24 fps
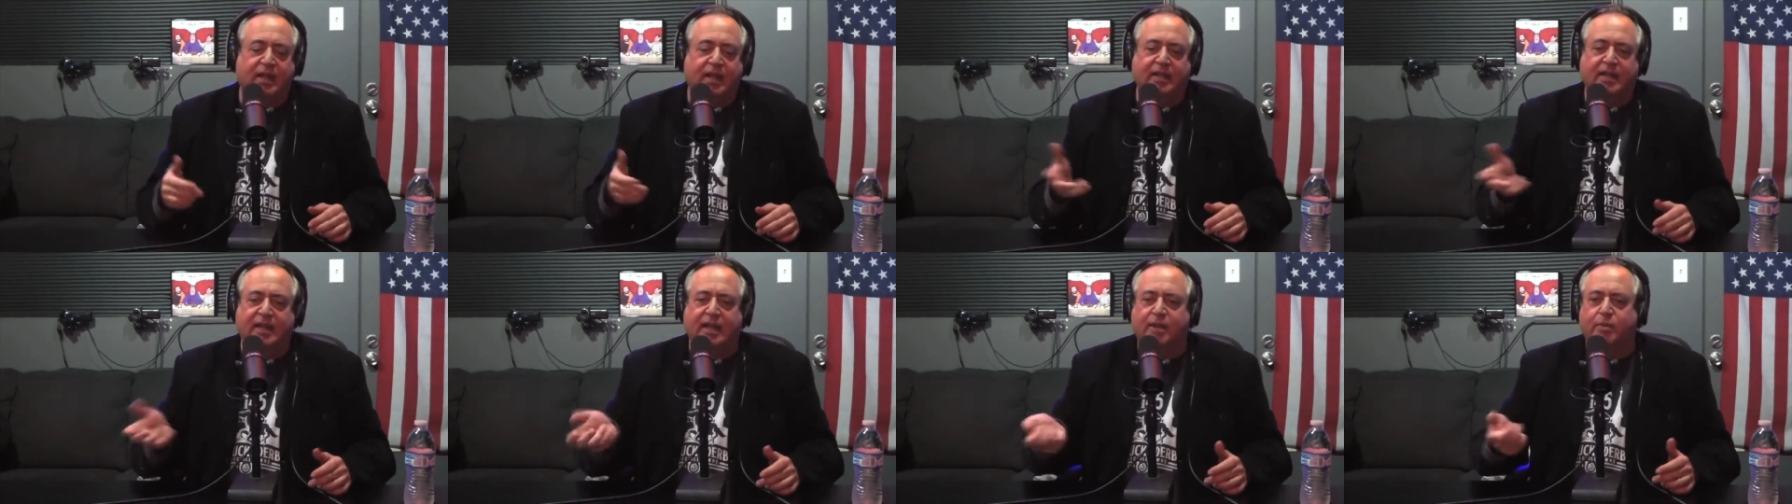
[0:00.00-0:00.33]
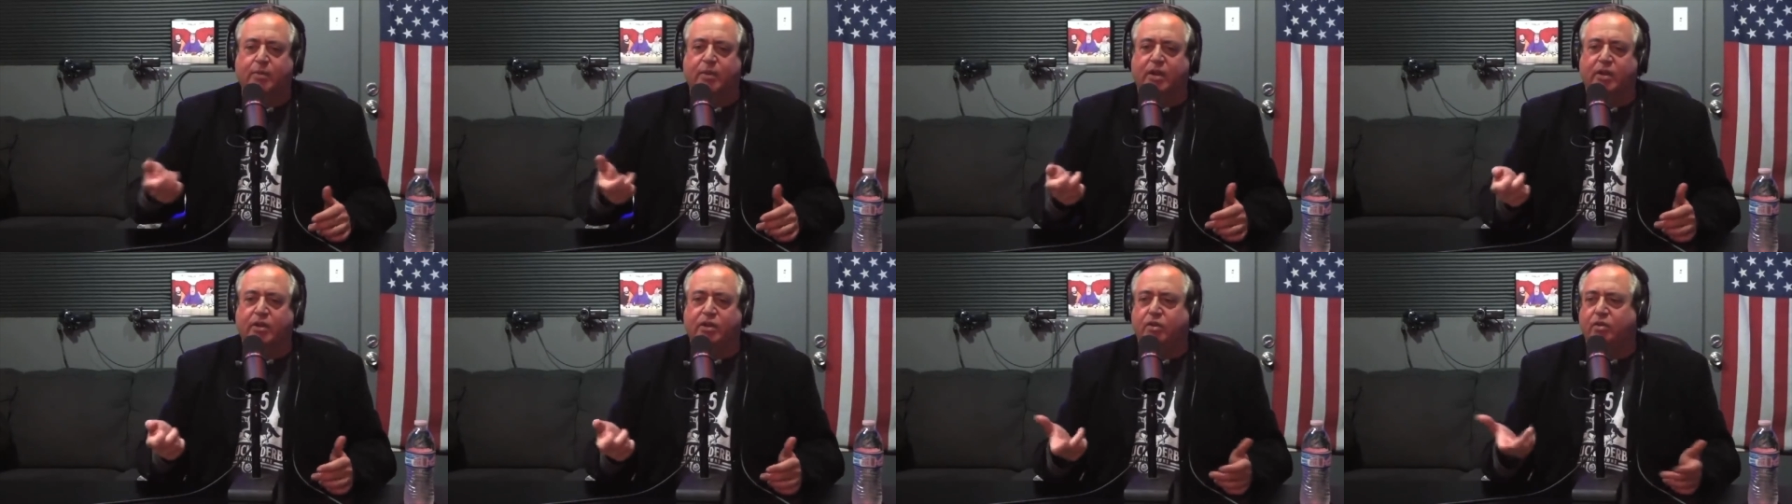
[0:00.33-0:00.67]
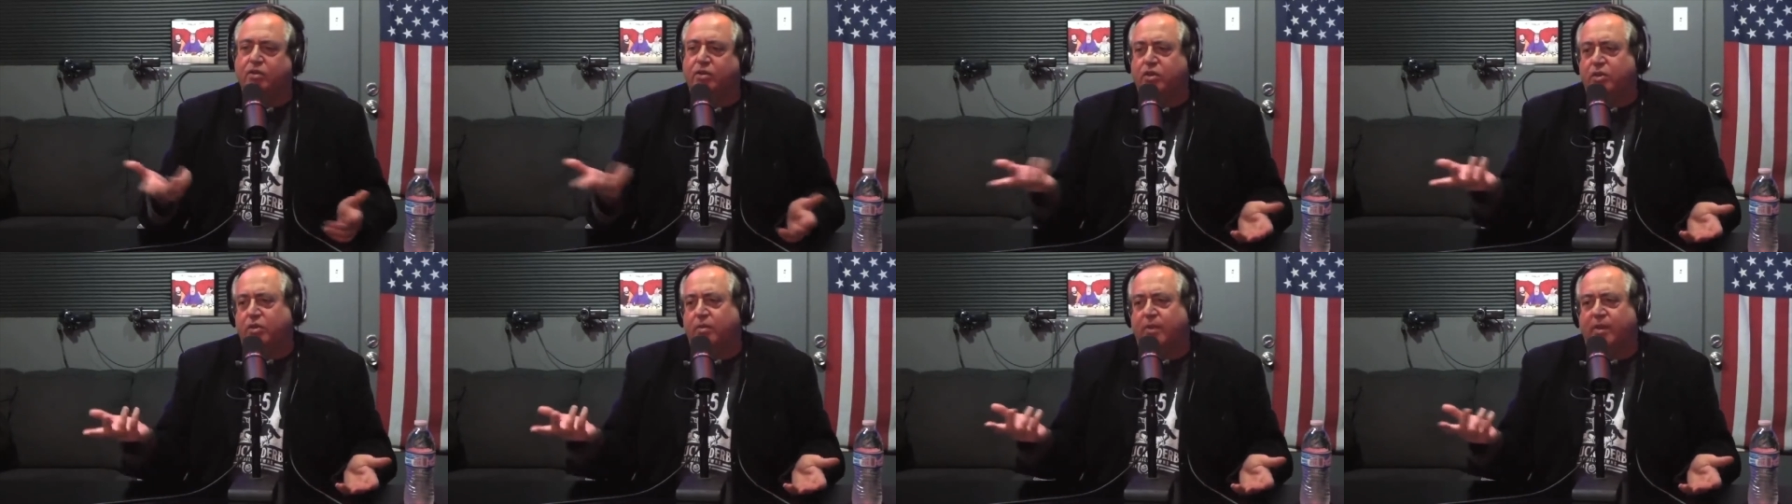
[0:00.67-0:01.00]
Another one on
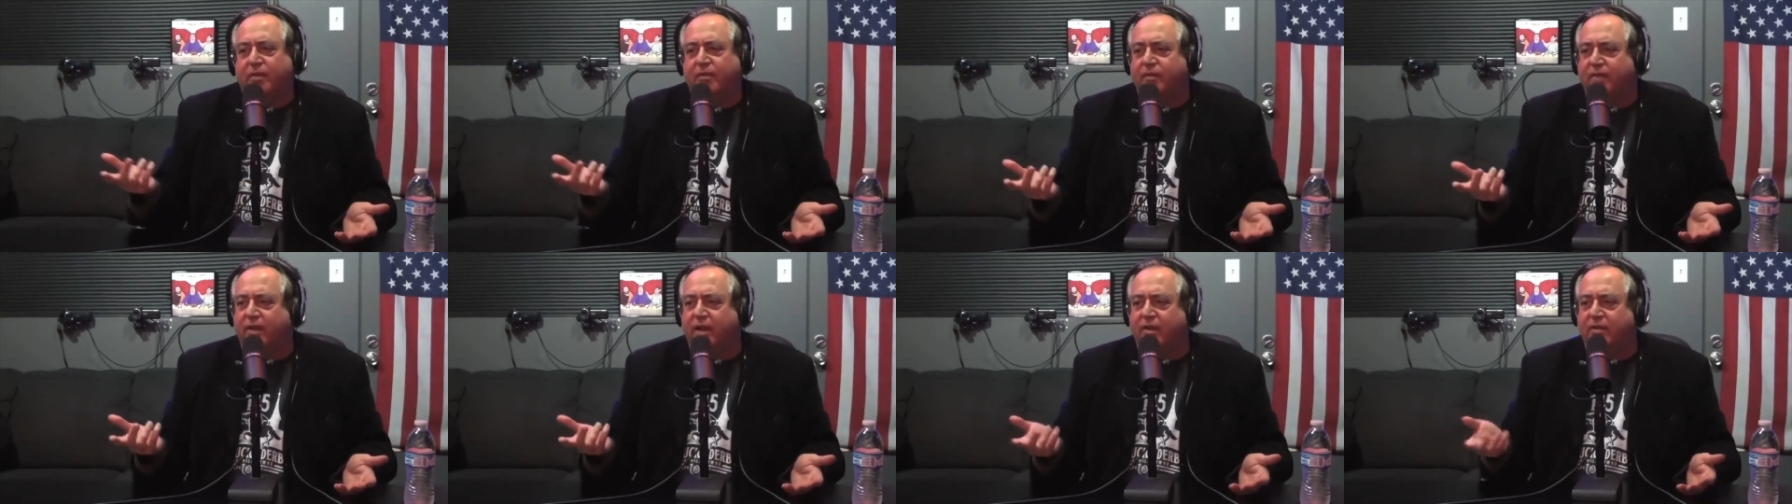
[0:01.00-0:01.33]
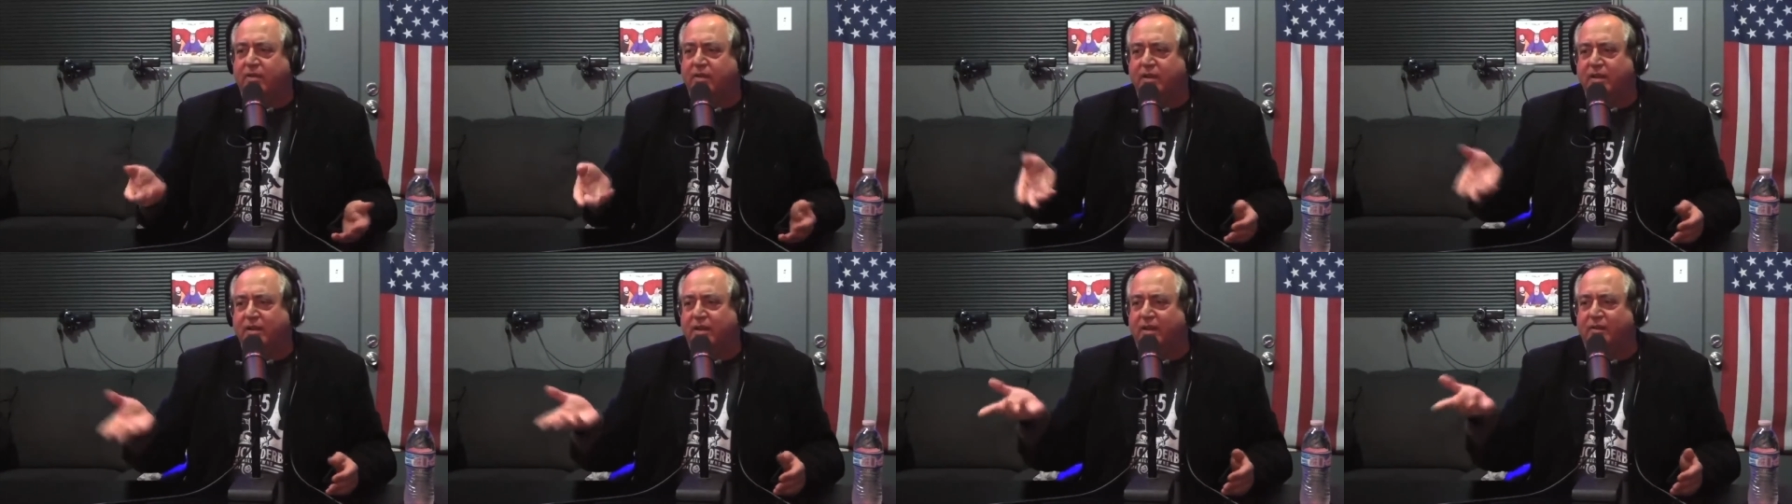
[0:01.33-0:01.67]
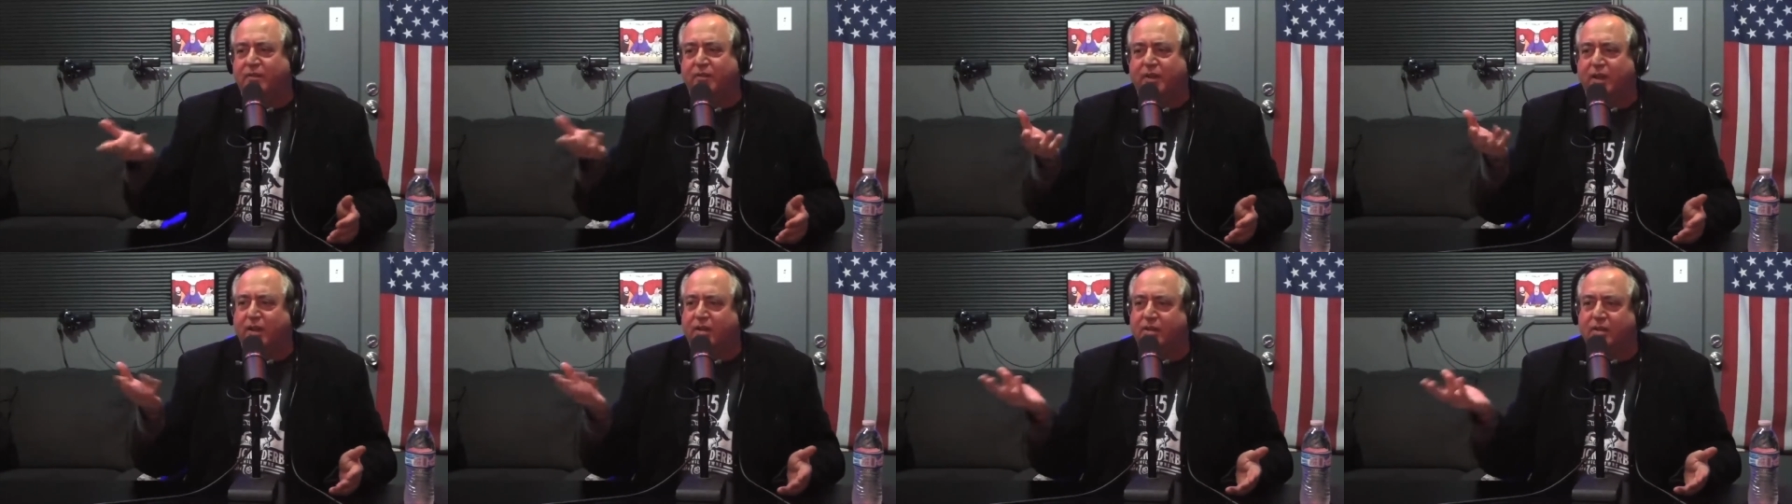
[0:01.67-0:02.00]
YouTube. I found it. I
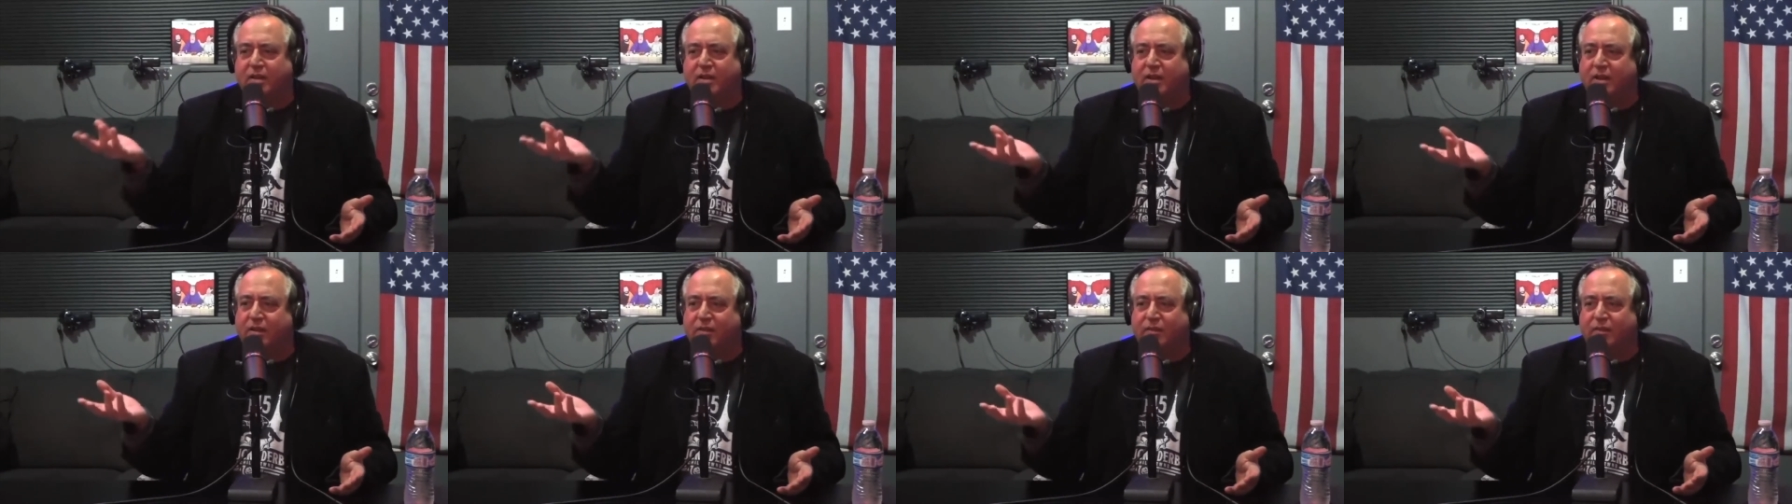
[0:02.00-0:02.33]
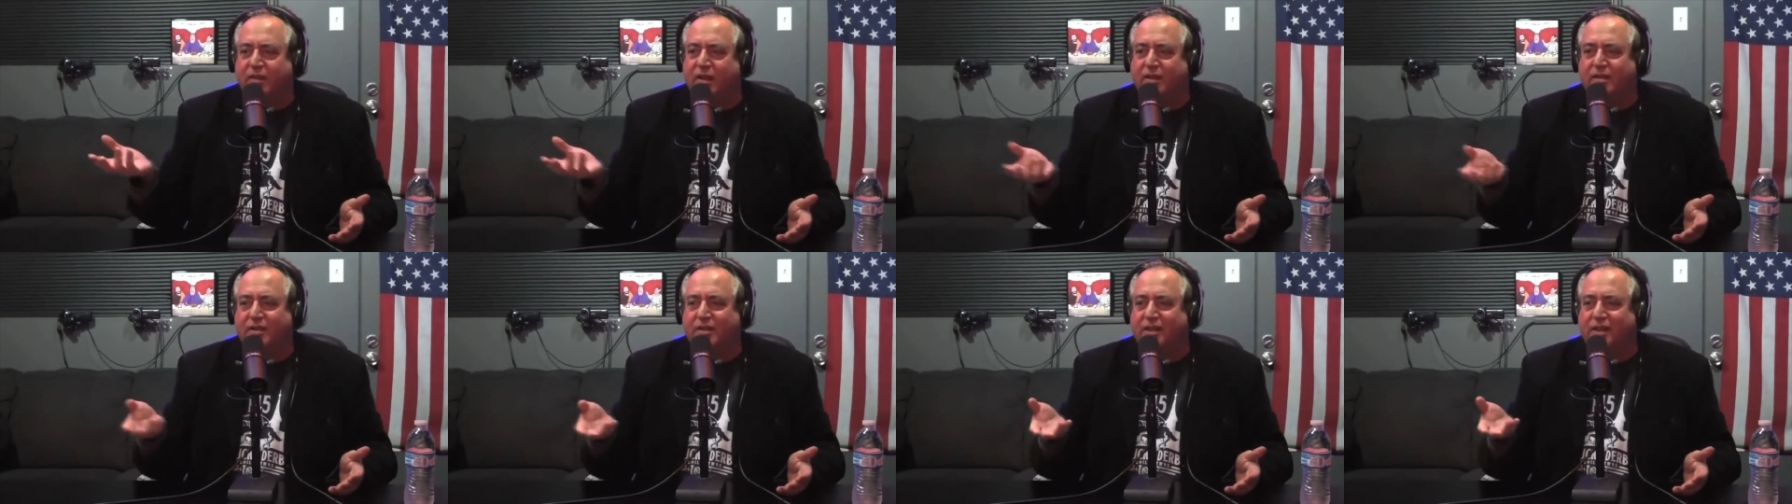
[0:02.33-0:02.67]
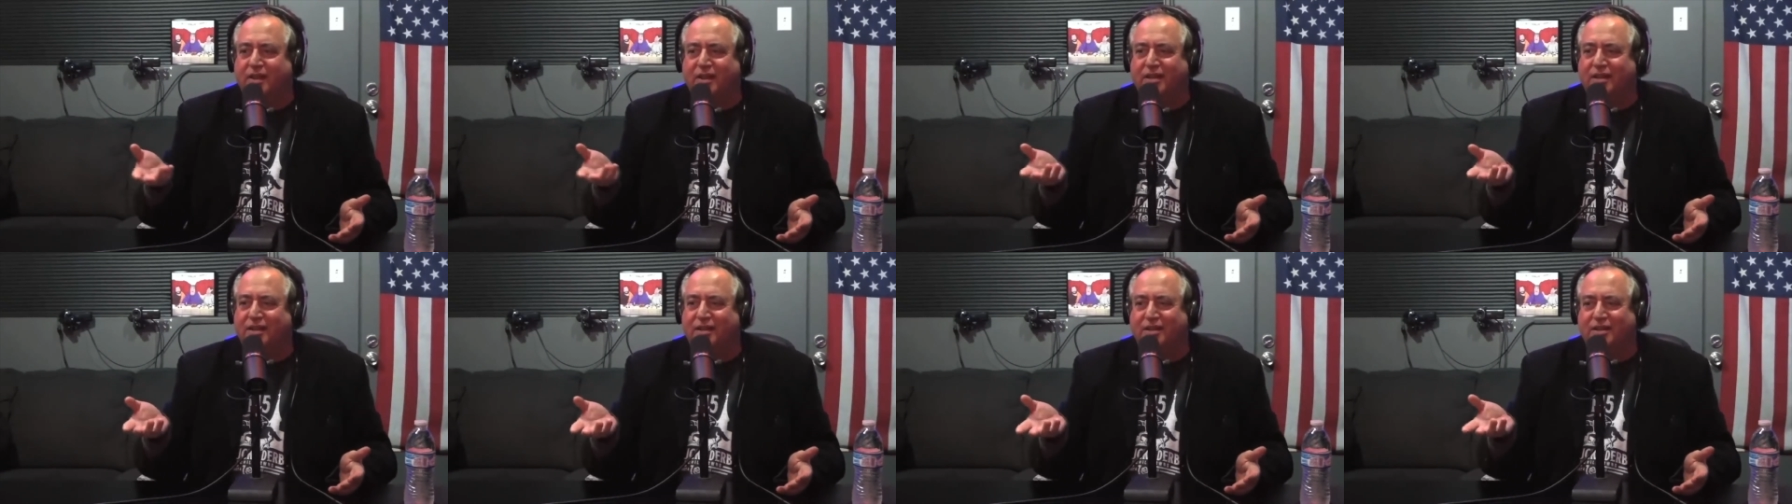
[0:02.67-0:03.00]
found I found
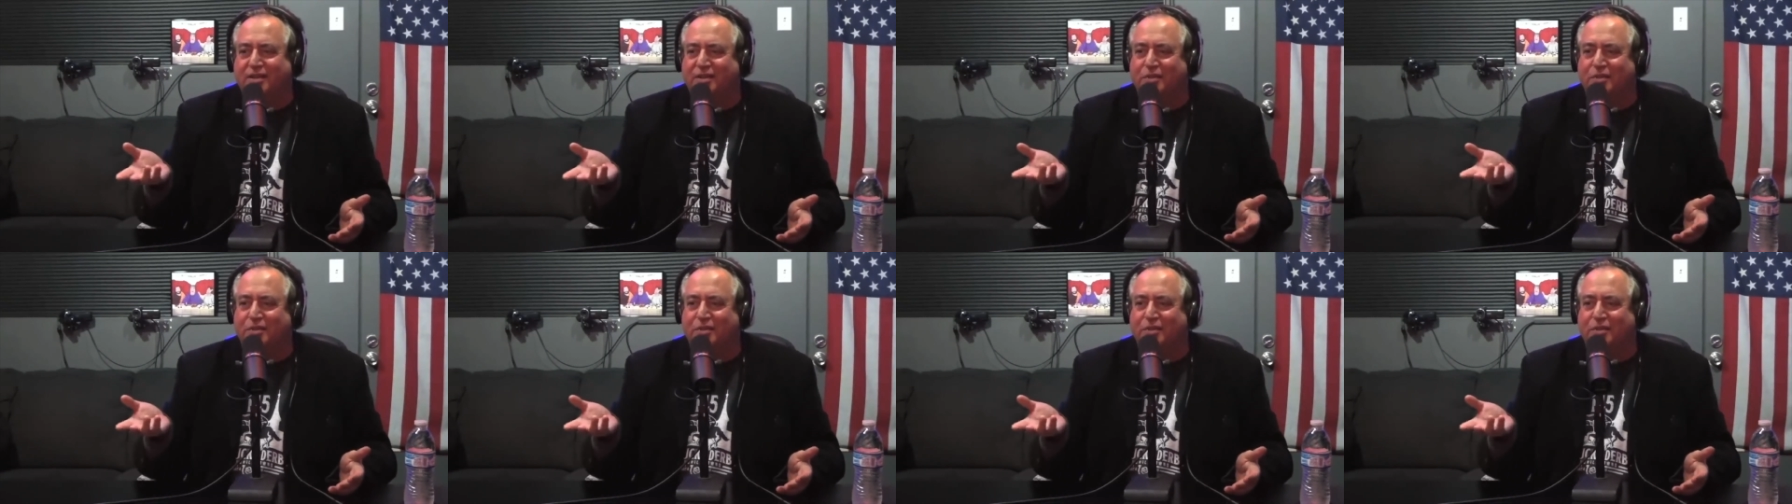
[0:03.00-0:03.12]
the uh,